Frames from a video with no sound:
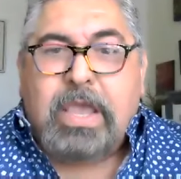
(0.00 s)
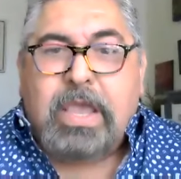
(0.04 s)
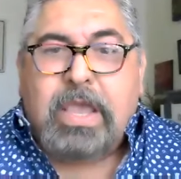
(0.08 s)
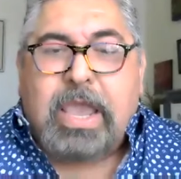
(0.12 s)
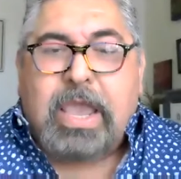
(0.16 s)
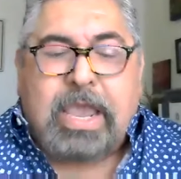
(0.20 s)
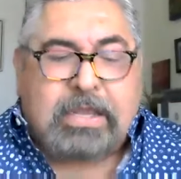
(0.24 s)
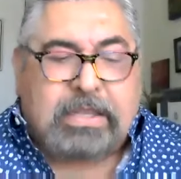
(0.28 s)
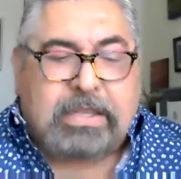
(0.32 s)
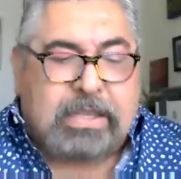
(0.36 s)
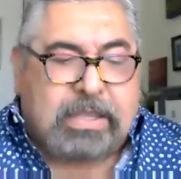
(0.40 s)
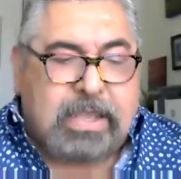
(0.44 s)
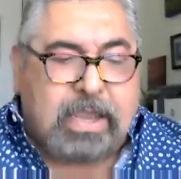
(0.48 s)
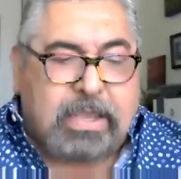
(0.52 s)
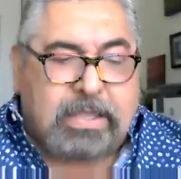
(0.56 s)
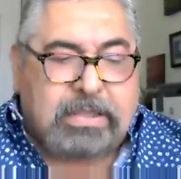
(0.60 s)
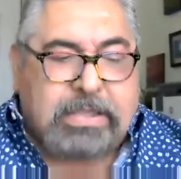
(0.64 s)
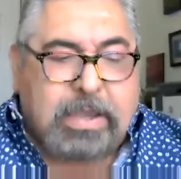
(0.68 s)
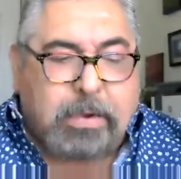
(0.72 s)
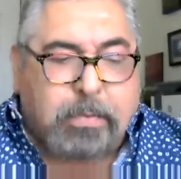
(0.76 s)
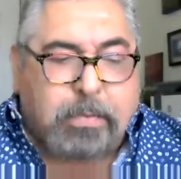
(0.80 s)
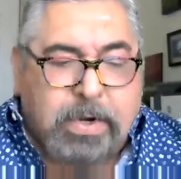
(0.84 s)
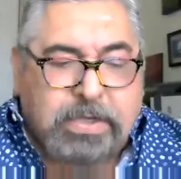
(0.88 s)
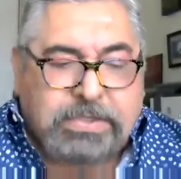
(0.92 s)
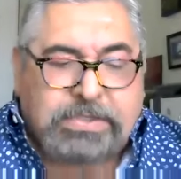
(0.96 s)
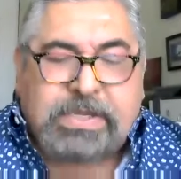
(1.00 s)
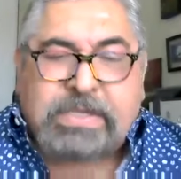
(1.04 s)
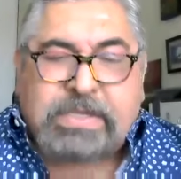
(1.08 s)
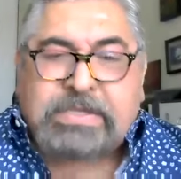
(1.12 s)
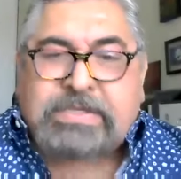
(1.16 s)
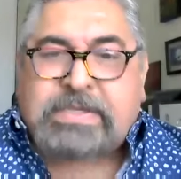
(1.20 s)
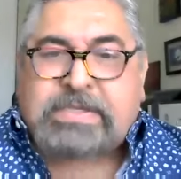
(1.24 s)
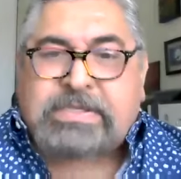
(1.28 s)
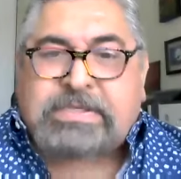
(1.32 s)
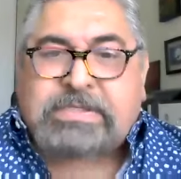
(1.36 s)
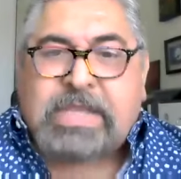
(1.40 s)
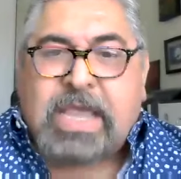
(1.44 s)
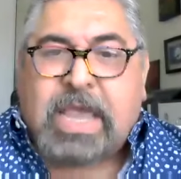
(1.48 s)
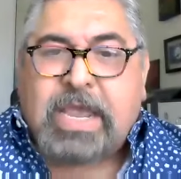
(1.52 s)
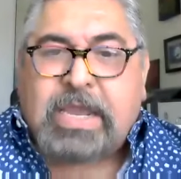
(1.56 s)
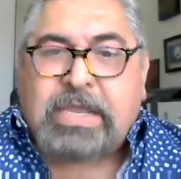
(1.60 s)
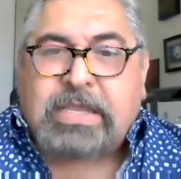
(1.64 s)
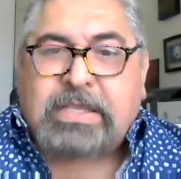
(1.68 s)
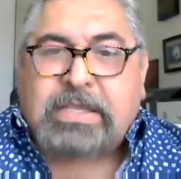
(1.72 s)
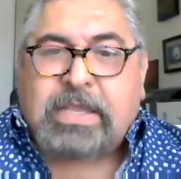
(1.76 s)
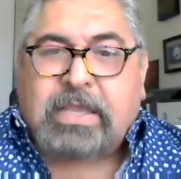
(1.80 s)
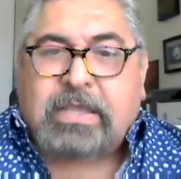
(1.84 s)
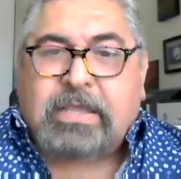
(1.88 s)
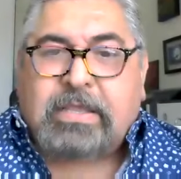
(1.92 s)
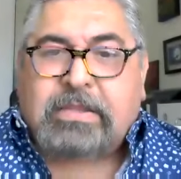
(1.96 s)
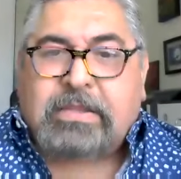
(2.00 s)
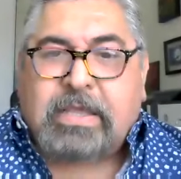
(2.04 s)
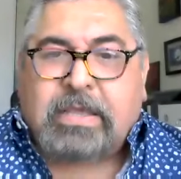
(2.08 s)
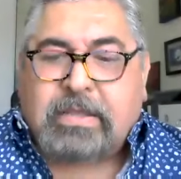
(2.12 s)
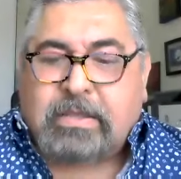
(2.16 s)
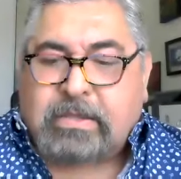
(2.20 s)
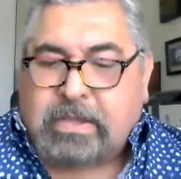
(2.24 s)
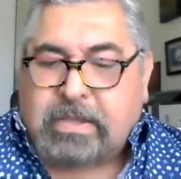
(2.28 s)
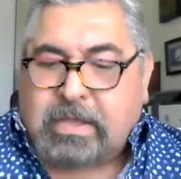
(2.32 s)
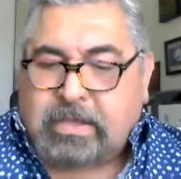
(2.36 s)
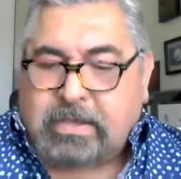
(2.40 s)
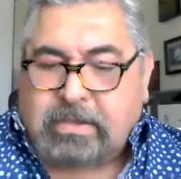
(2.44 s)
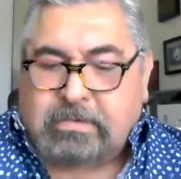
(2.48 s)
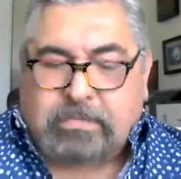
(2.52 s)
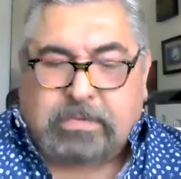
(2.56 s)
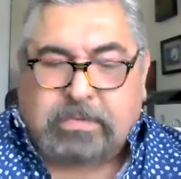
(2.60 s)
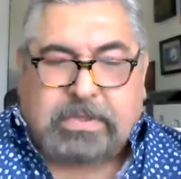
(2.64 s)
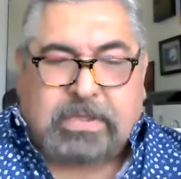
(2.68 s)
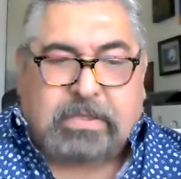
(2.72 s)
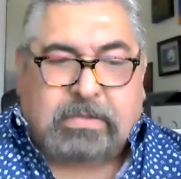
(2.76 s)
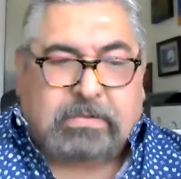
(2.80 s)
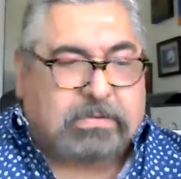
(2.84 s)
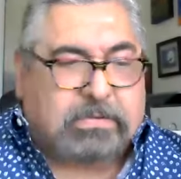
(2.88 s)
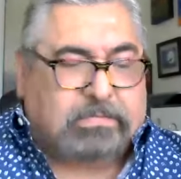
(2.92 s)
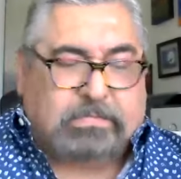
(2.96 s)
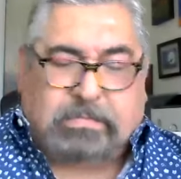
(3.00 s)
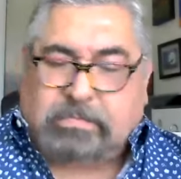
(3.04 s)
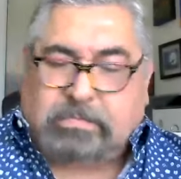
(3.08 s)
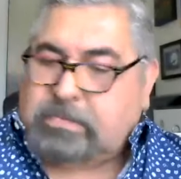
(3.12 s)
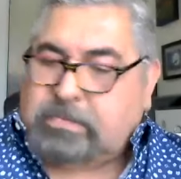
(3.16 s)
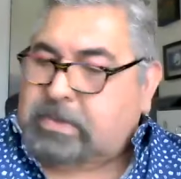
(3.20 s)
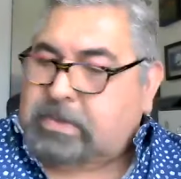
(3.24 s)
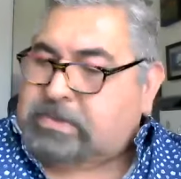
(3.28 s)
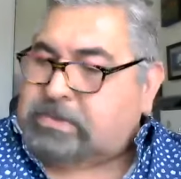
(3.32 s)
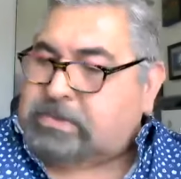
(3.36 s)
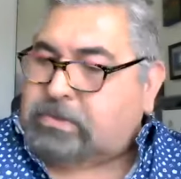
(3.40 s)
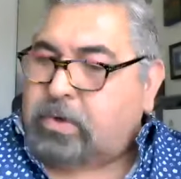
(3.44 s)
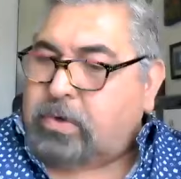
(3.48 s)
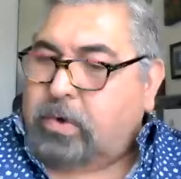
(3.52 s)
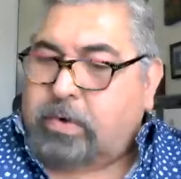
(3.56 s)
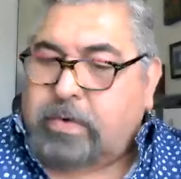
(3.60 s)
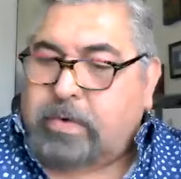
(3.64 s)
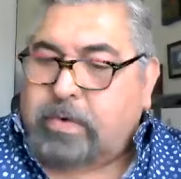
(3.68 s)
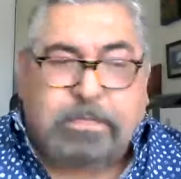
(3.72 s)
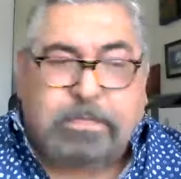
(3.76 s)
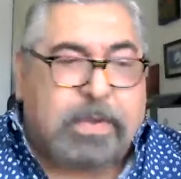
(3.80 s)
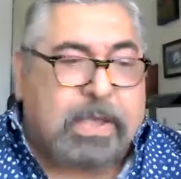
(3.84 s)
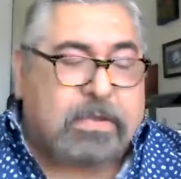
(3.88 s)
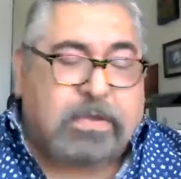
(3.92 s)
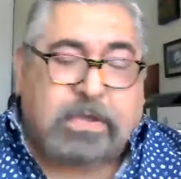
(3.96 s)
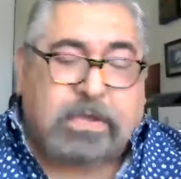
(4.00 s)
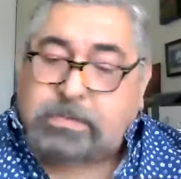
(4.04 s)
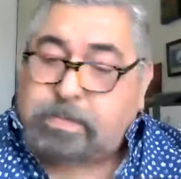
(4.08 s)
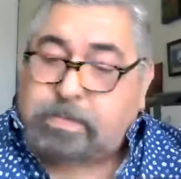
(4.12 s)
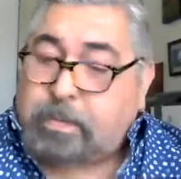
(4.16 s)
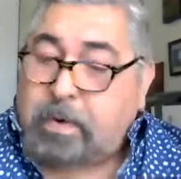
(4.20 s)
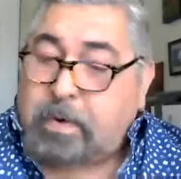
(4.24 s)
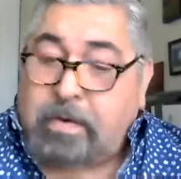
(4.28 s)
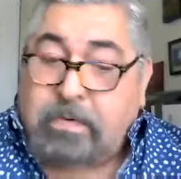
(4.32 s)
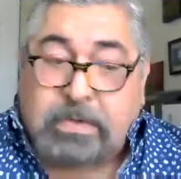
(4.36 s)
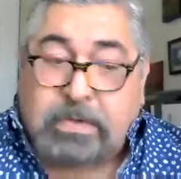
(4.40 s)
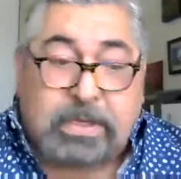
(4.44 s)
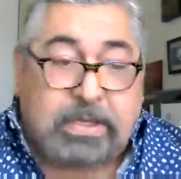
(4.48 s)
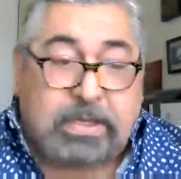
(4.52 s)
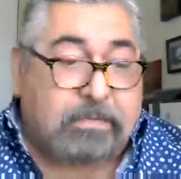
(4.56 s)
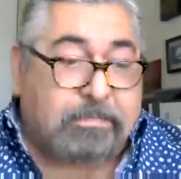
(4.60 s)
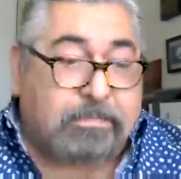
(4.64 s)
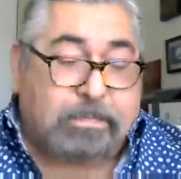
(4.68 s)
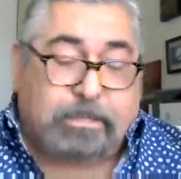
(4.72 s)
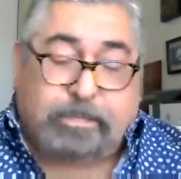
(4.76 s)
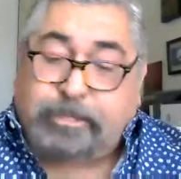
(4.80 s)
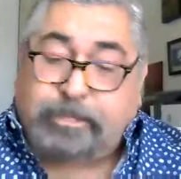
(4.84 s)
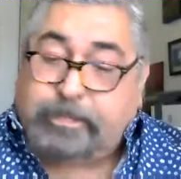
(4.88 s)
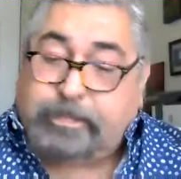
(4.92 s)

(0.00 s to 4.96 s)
and they were just assigned the story because probably